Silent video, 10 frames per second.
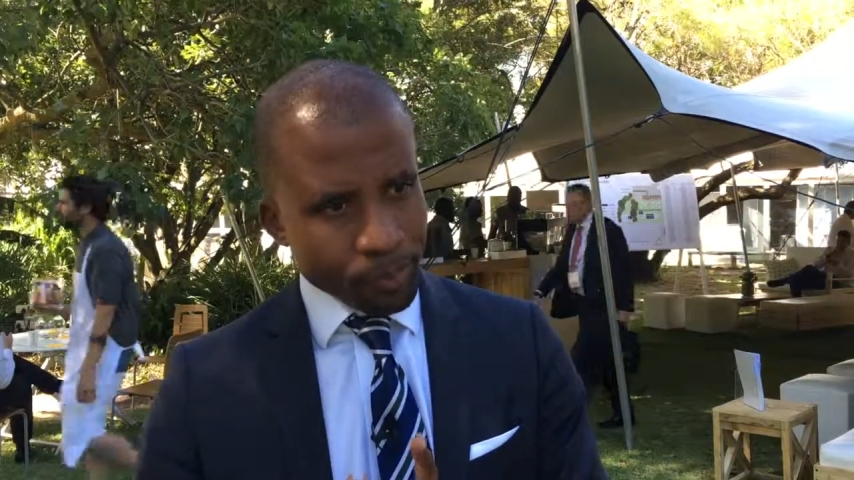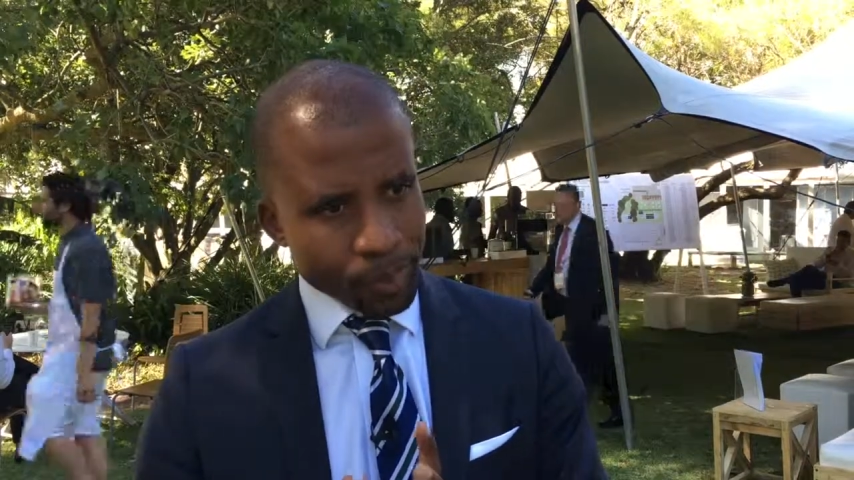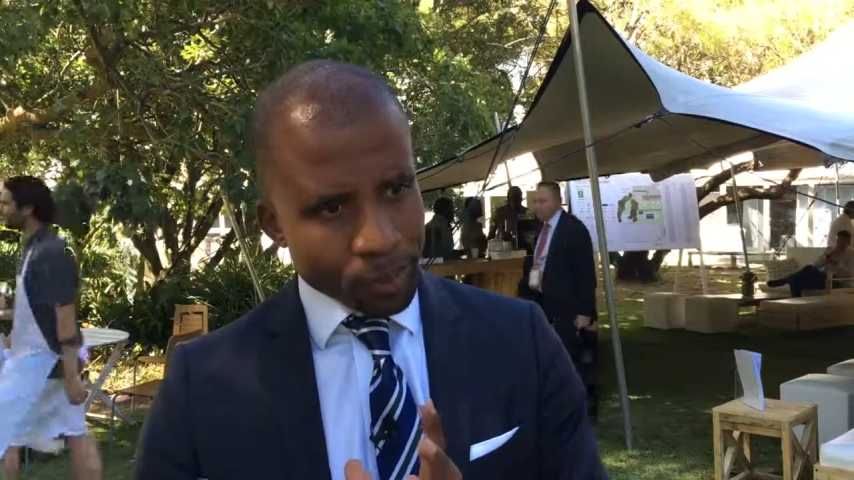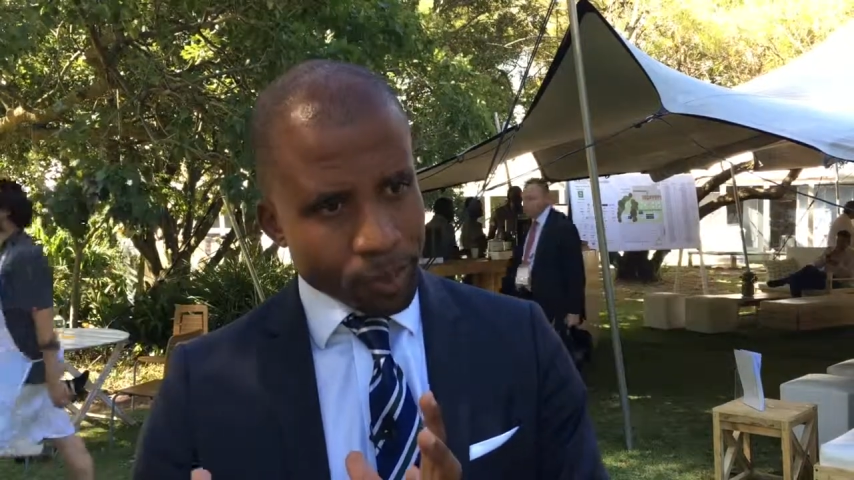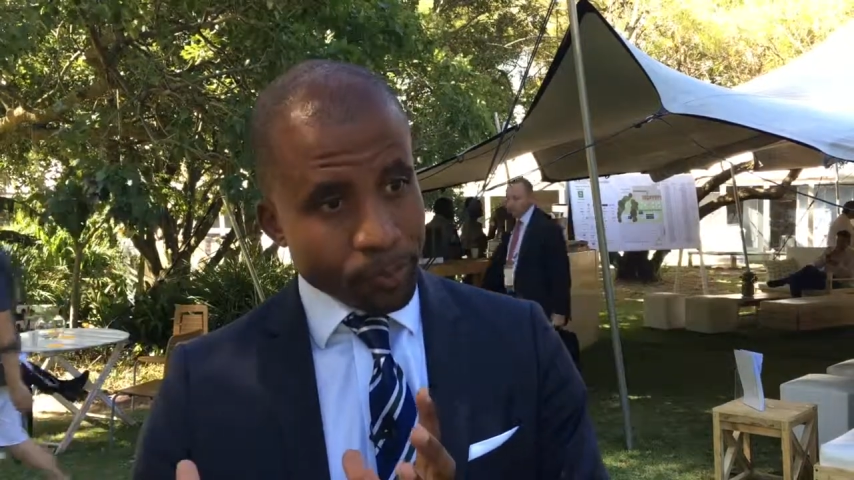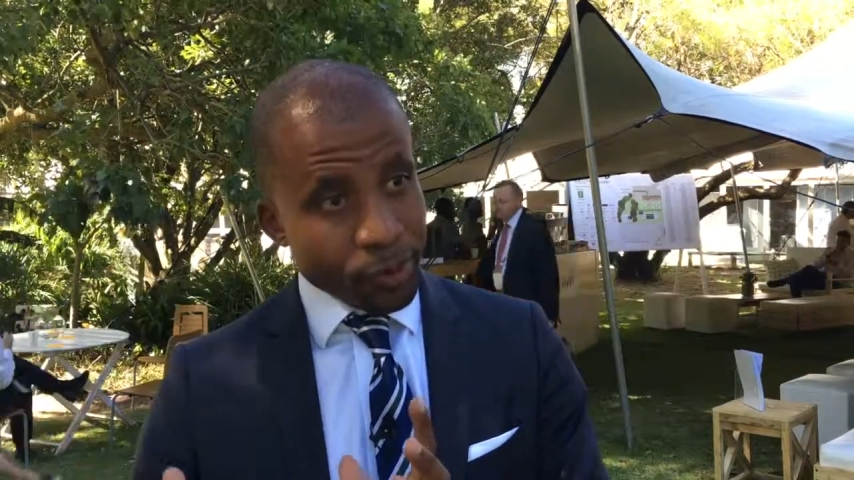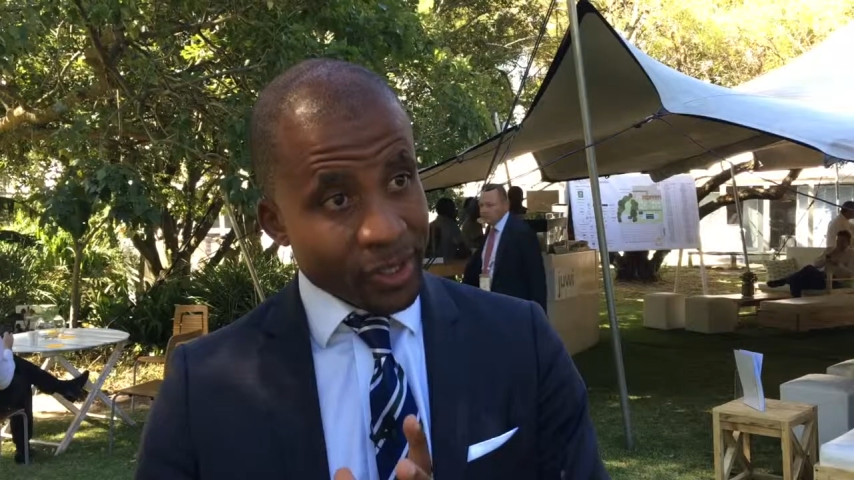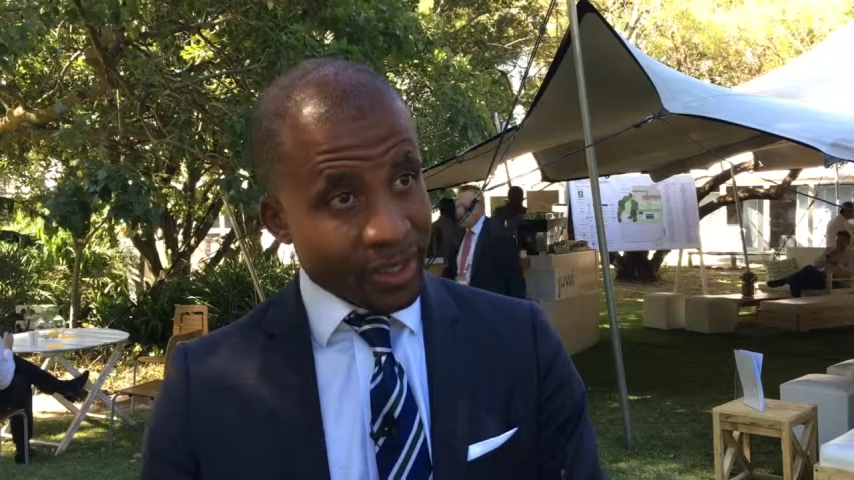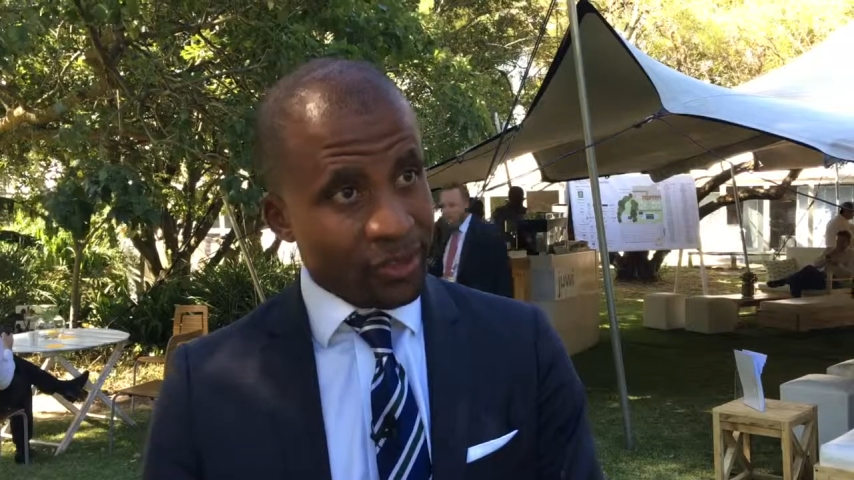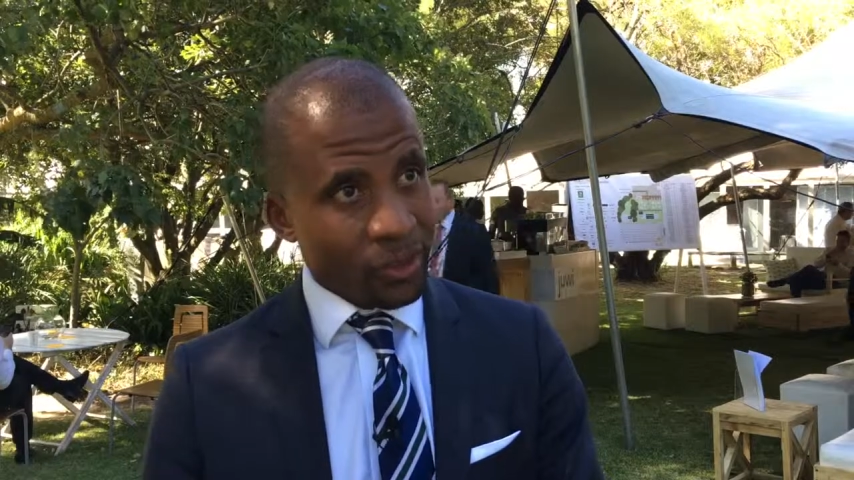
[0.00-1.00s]
into
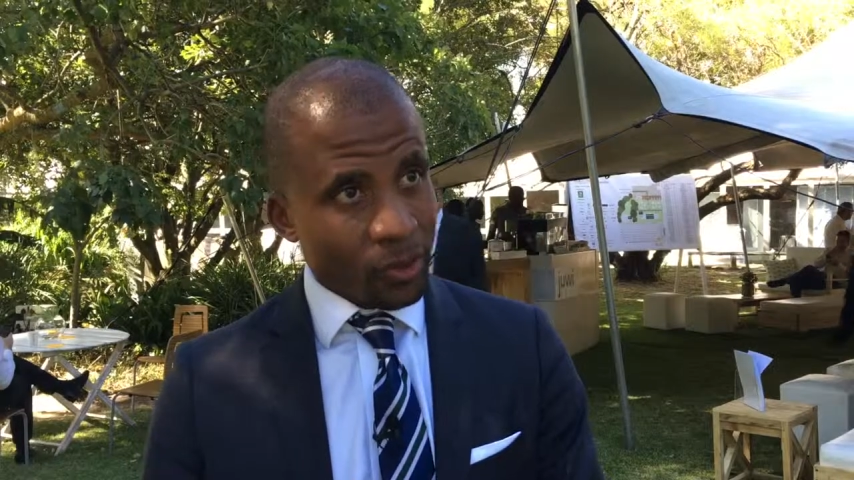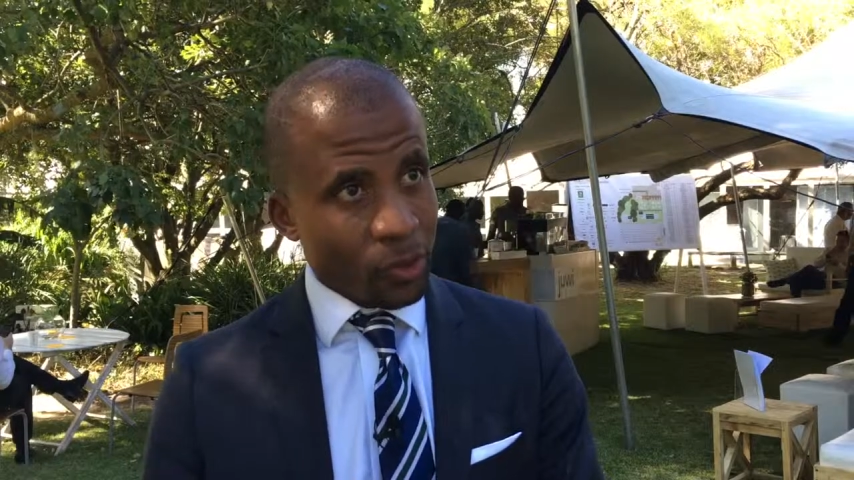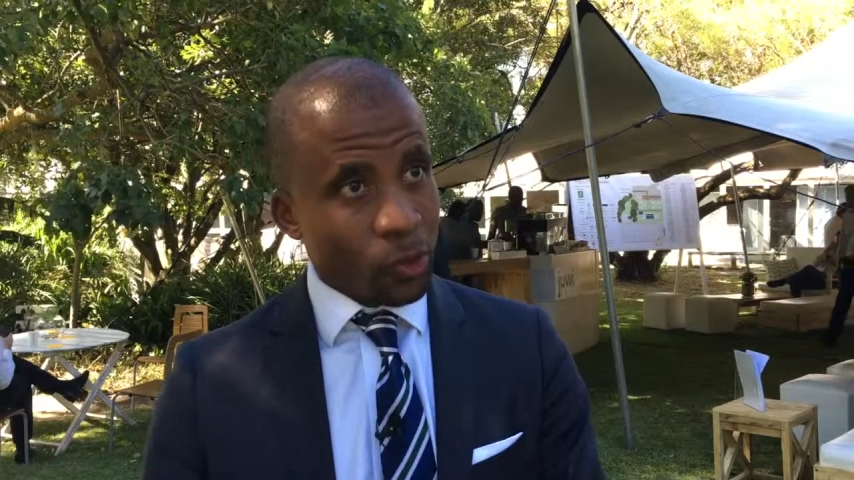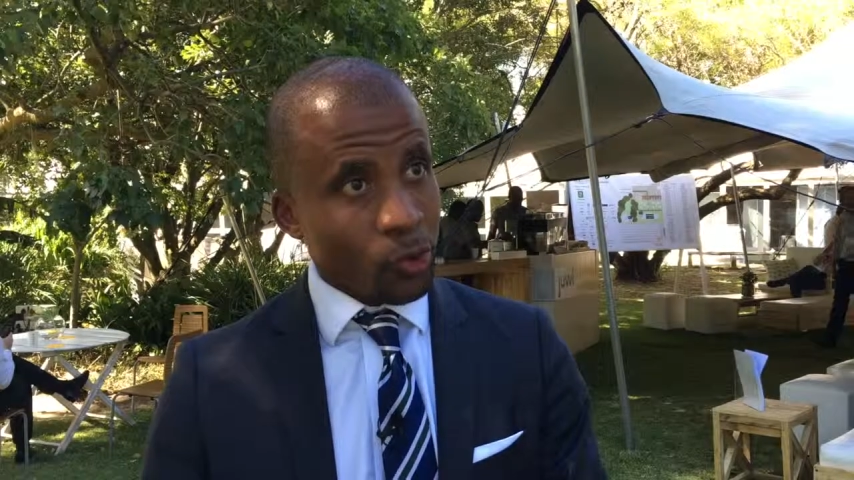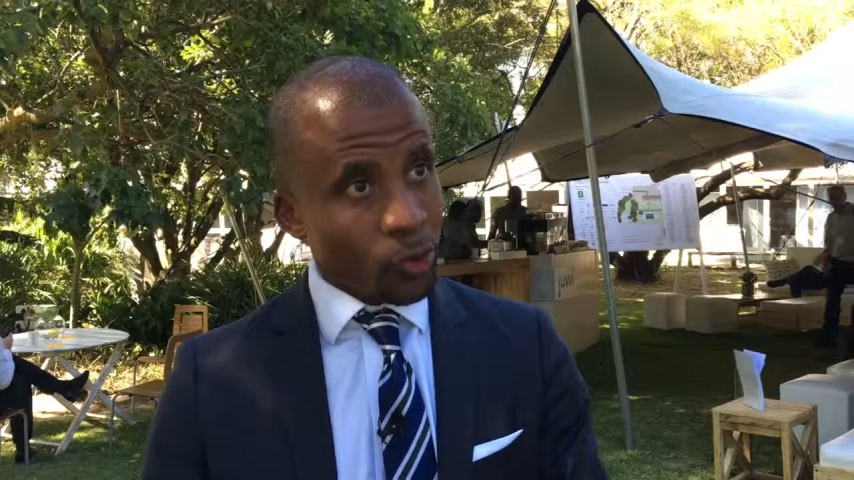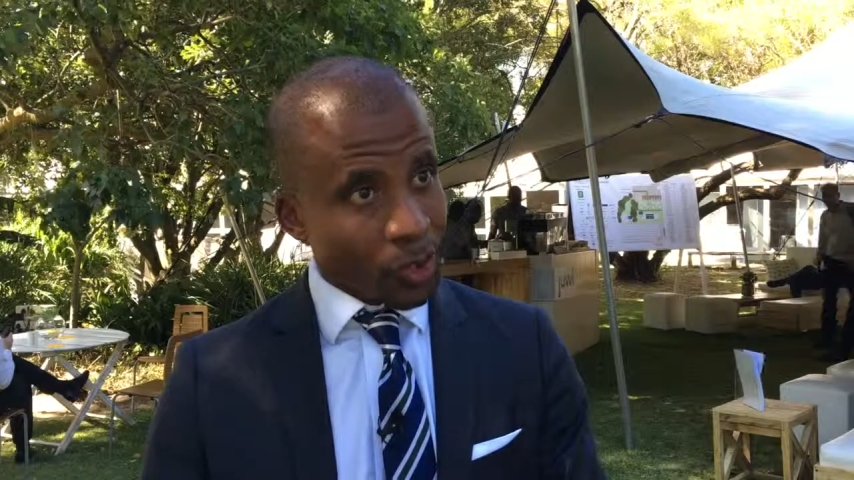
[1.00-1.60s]
production or to grow